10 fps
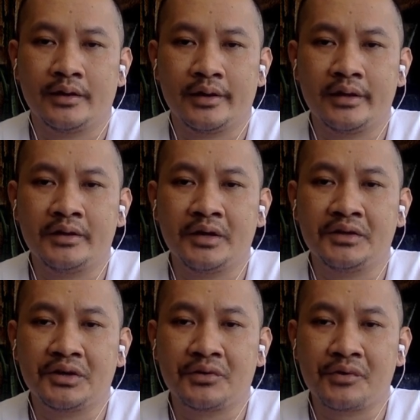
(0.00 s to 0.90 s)
In the
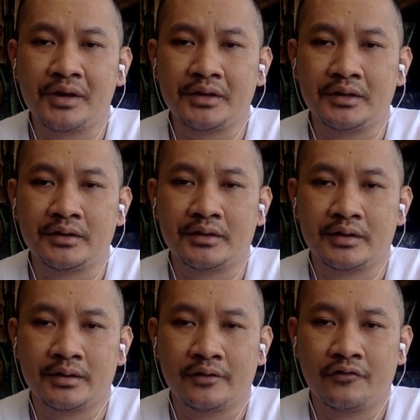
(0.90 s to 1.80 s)
integrated
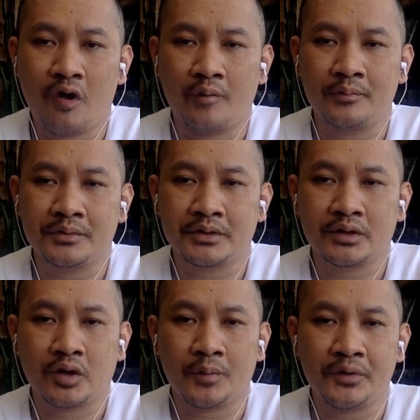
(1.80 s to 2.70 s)
forms,
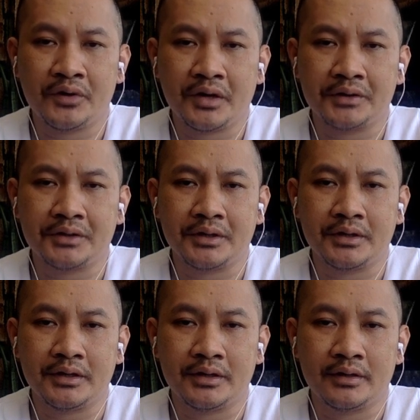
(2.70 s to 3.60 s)
communication
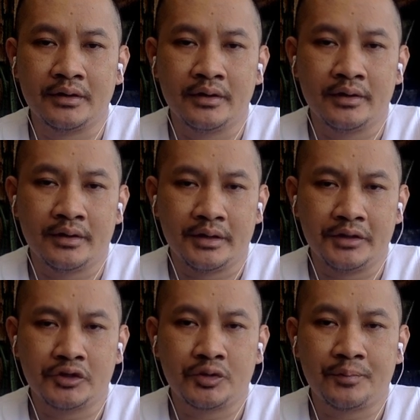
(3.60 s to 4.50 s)

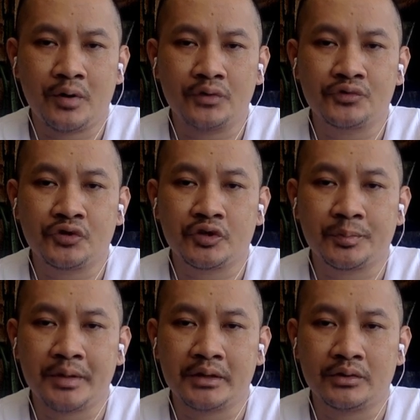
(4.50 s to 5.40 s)
is supposed to
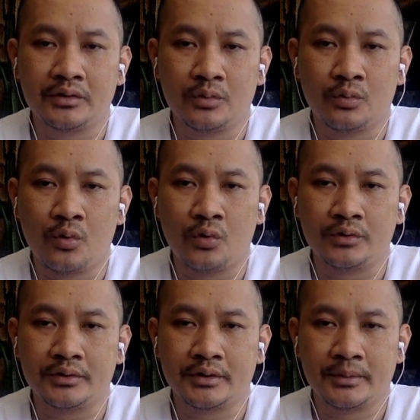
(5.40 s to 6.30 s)
speak to the world
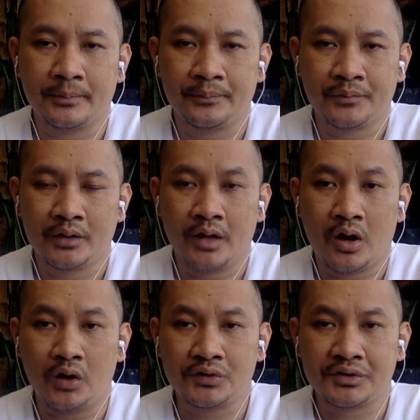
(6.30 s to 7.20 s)

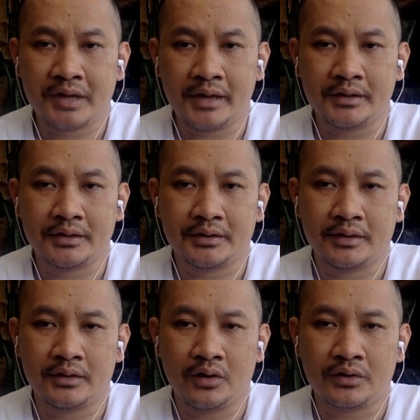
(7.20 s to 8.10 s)
outside
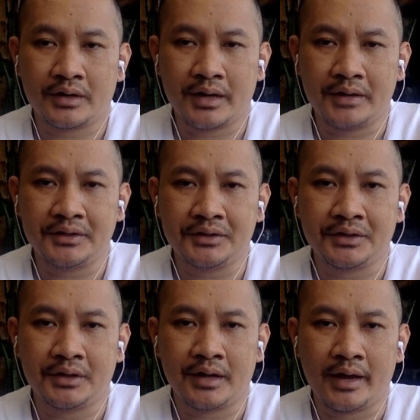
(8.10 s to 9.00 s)
the
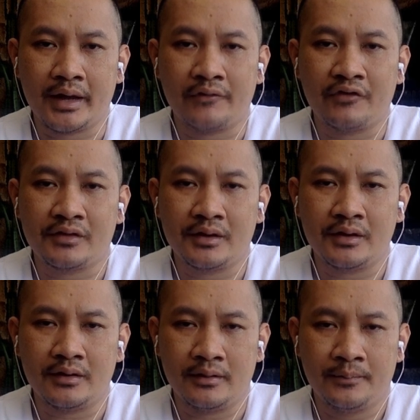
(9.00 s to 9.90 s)
organization and within